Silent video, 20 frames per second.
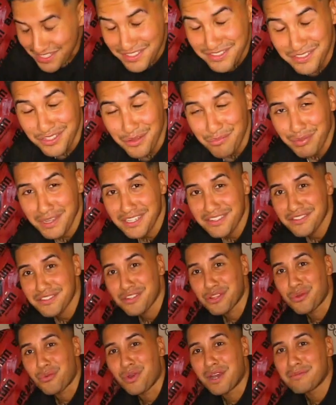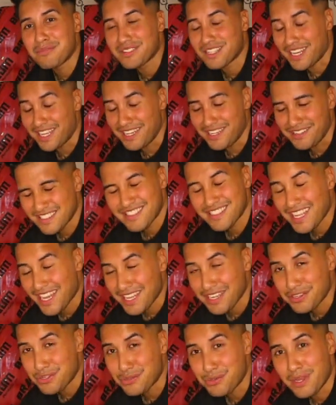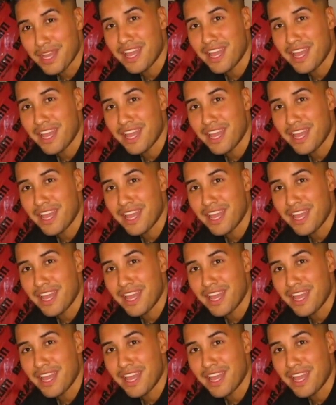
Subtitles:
So the pictures on the website does not do